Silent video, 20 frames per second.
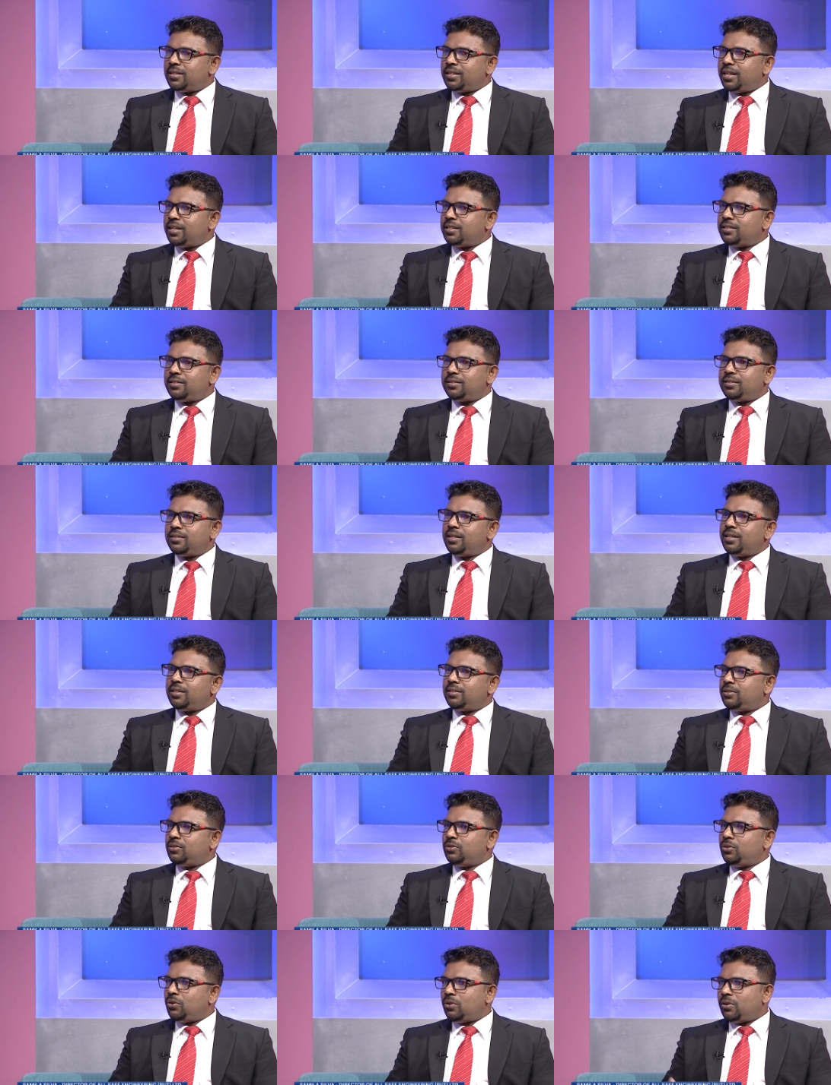it's
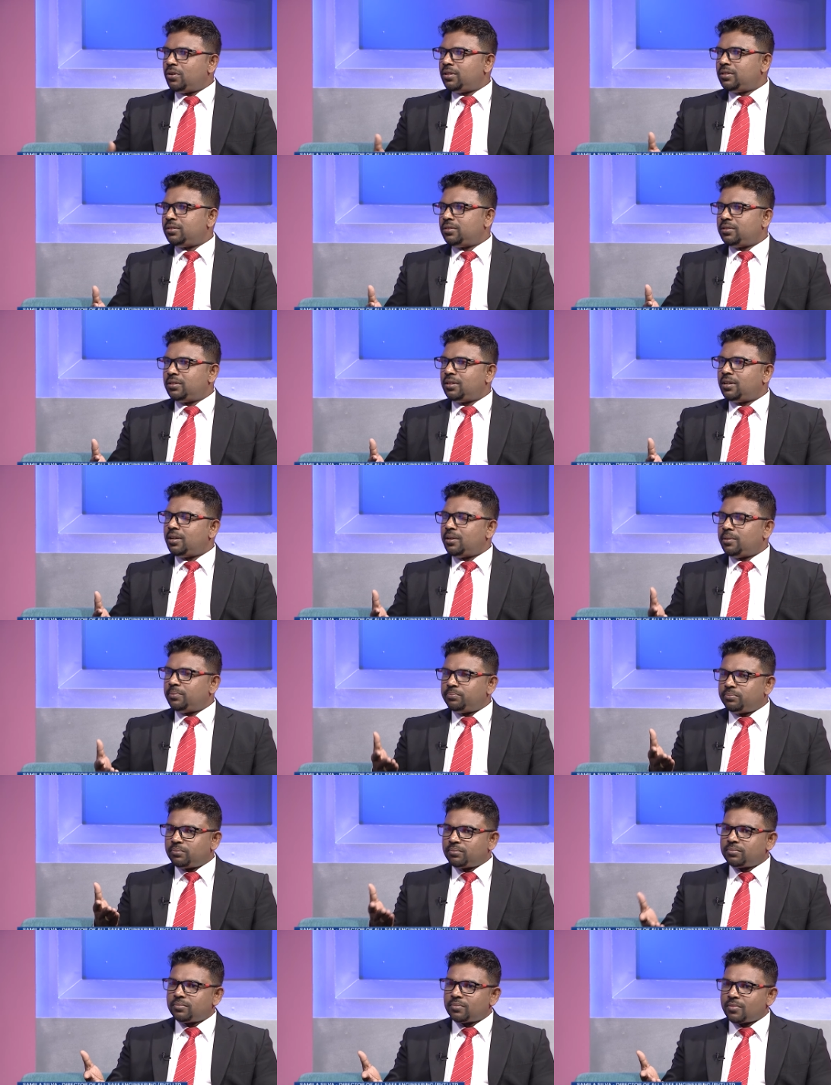it's you know it's uh,
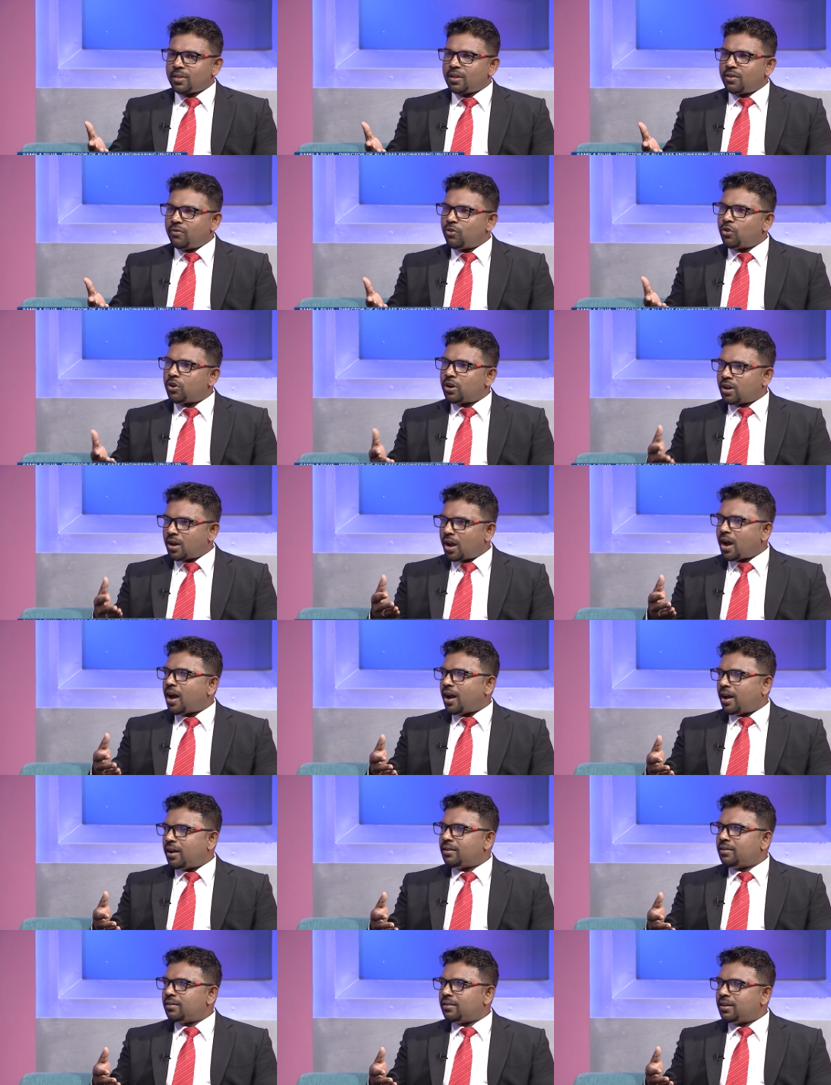for a
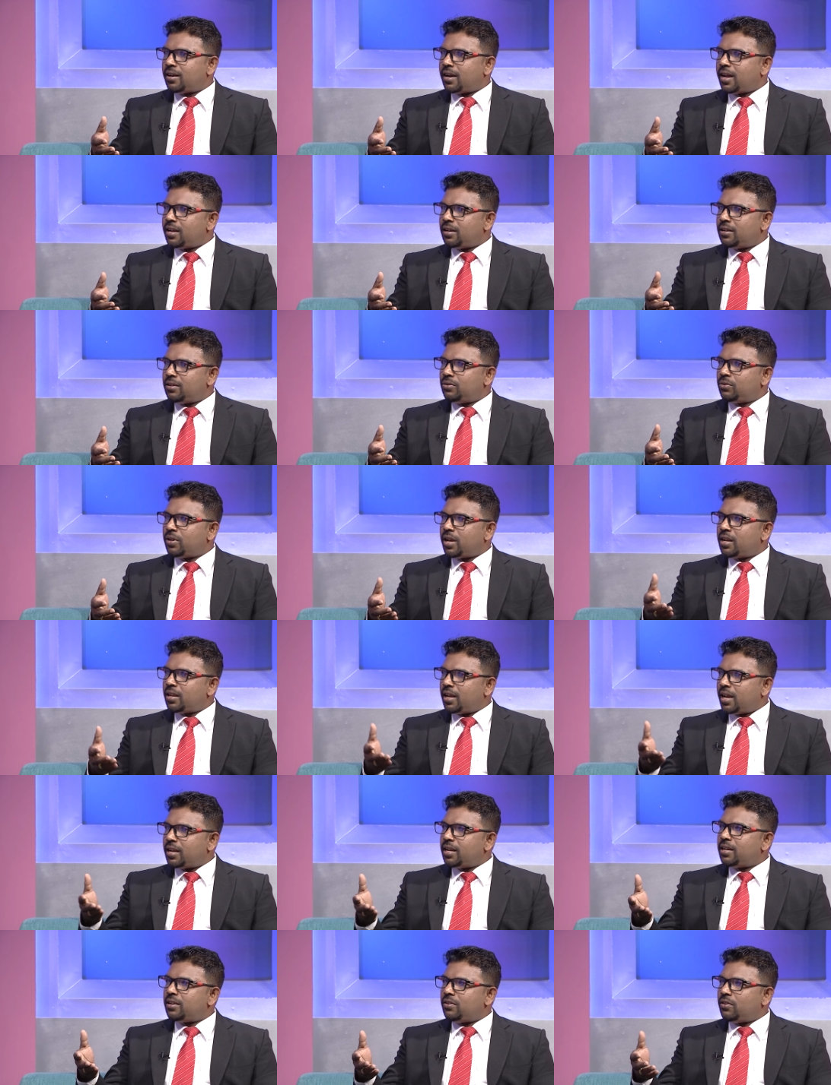car right? Mm. You can
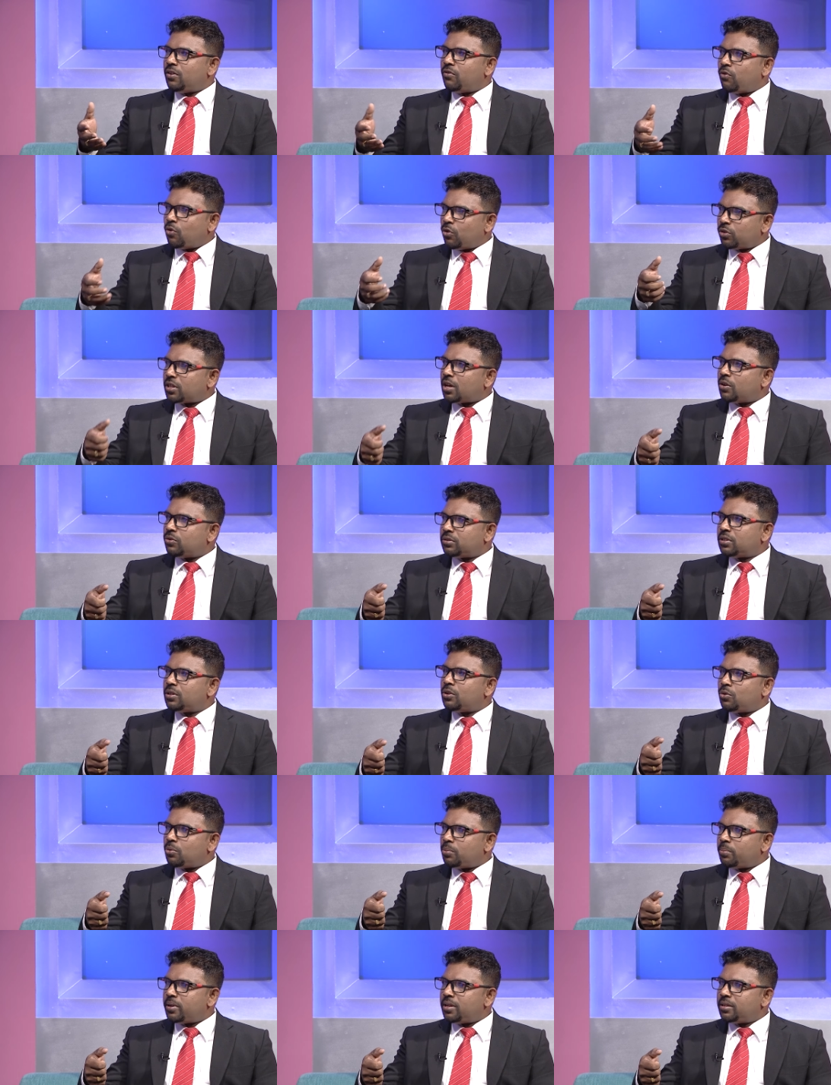get it 4,000
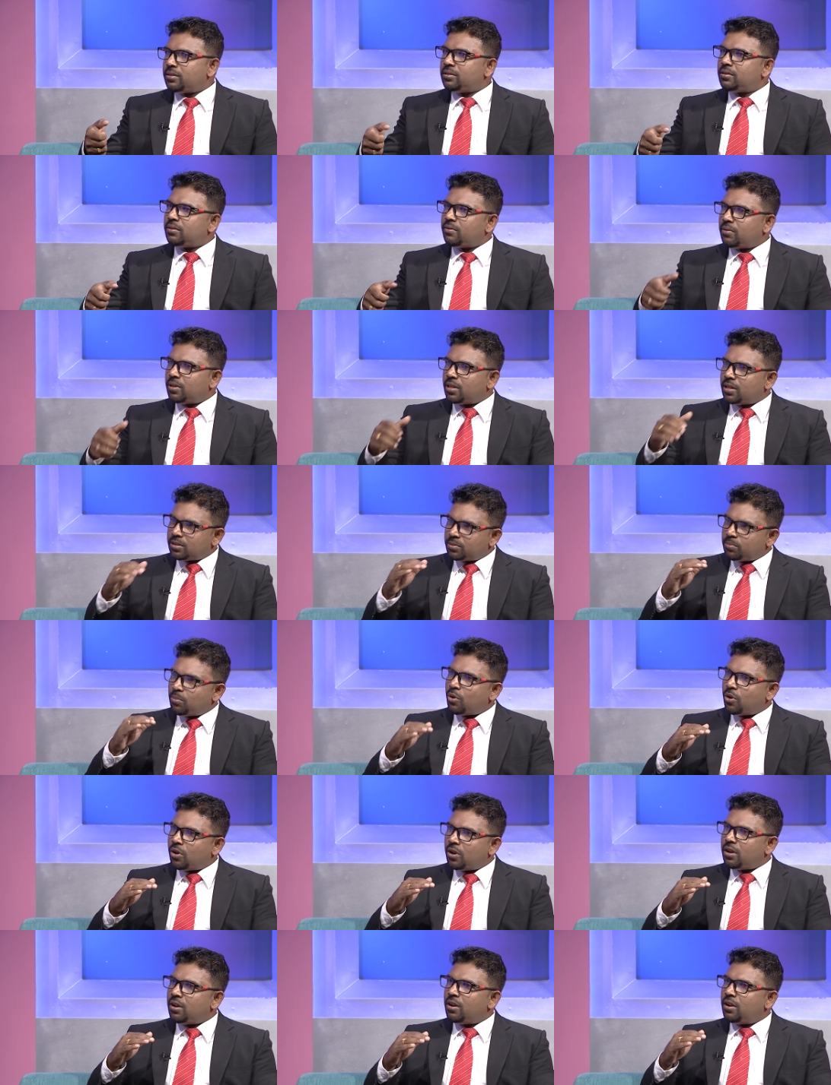rupees uh -huh. with a
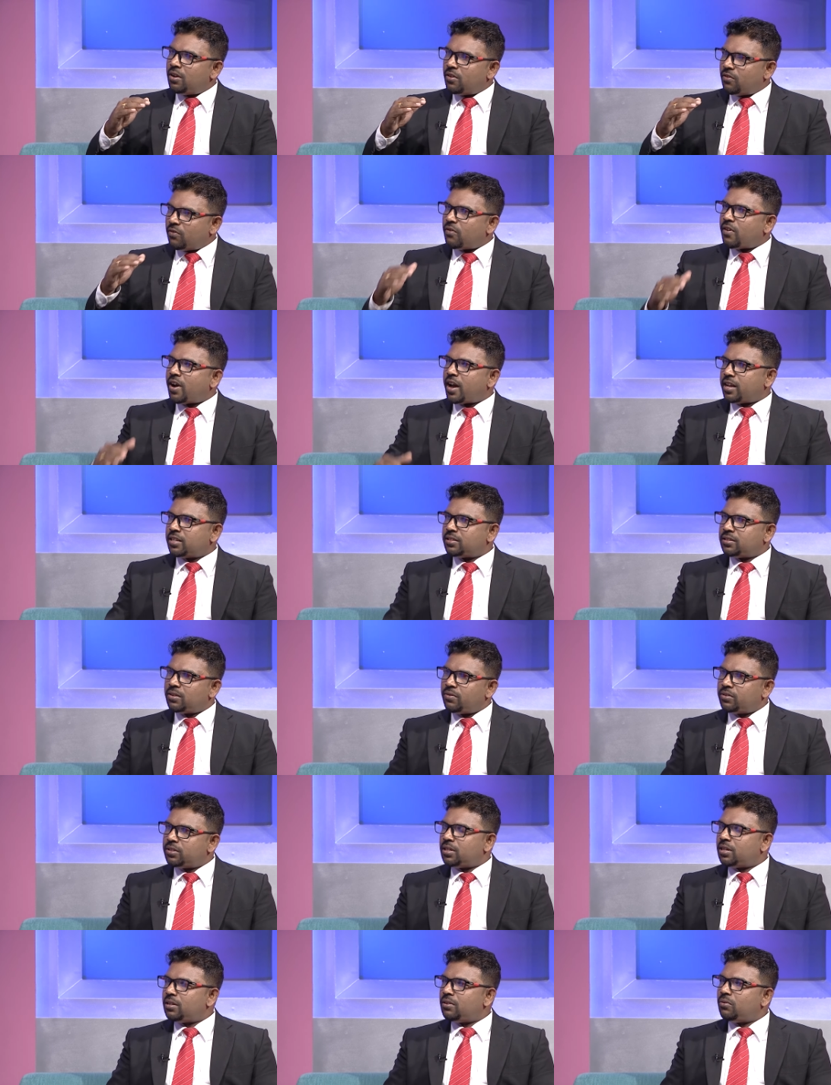small fire
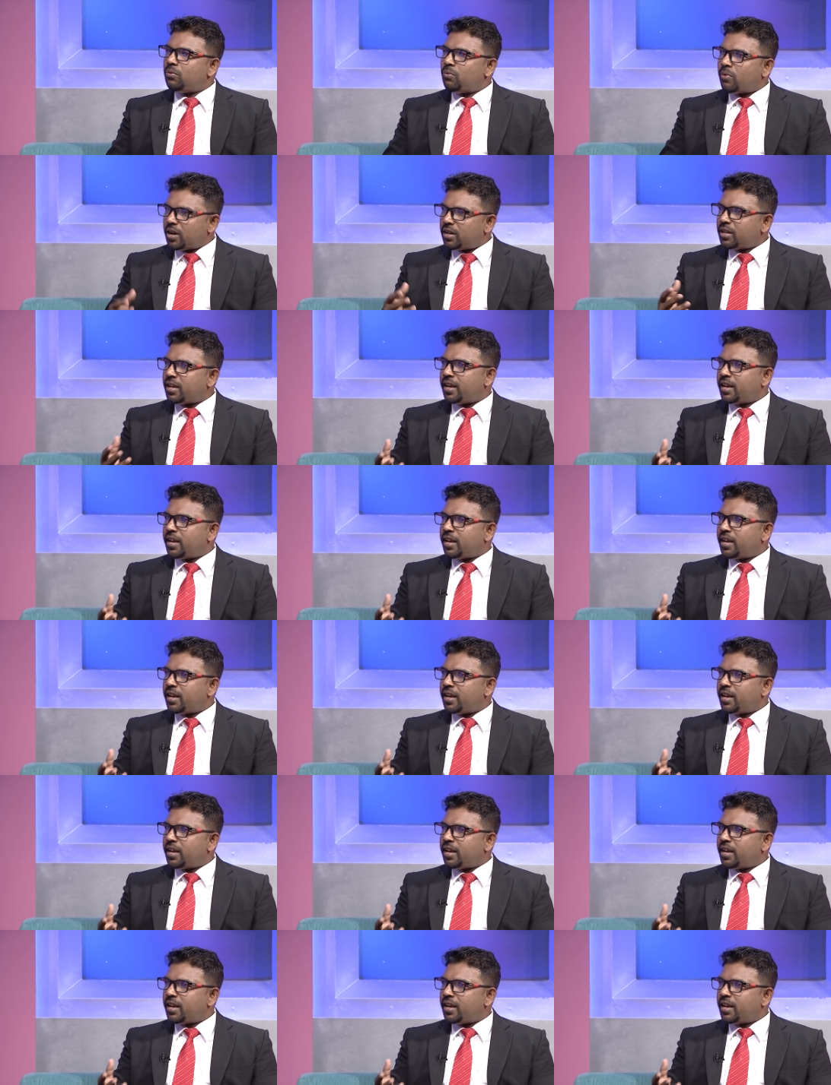extinguisher, okay. 1